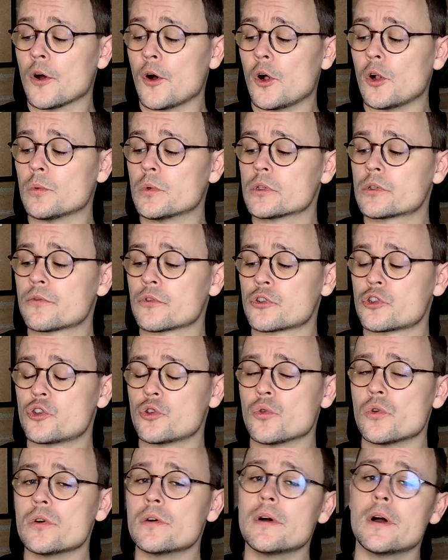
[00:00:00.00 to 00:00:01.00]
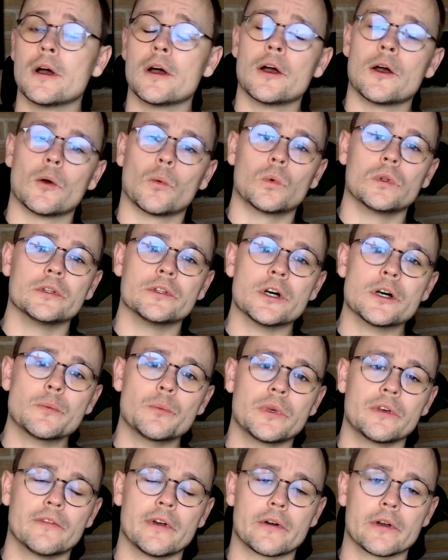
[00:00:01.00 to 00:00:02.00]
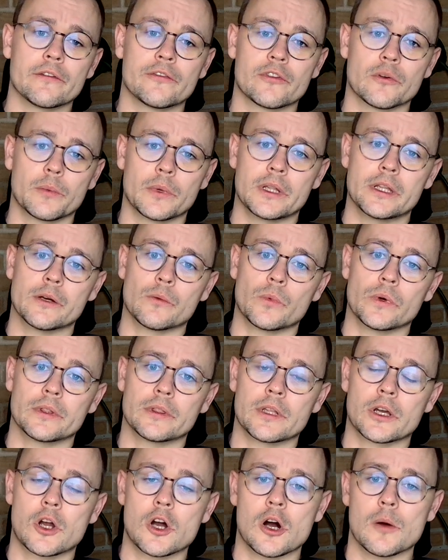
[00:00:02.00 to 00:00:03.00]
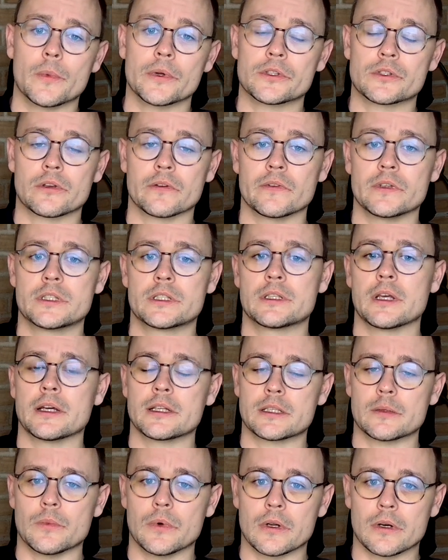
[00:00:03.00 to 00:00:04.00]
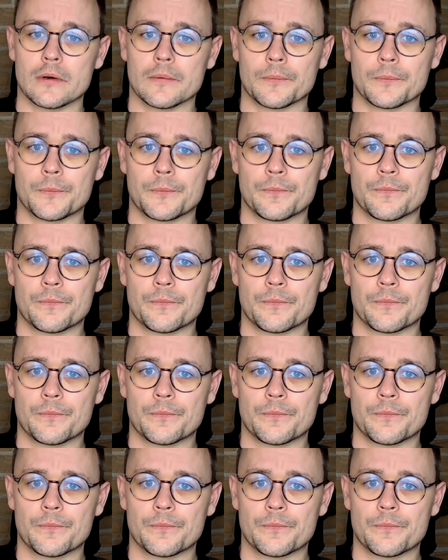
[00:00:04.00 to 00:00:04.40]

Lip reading: almost for sure will not be very familiar with the common service data model.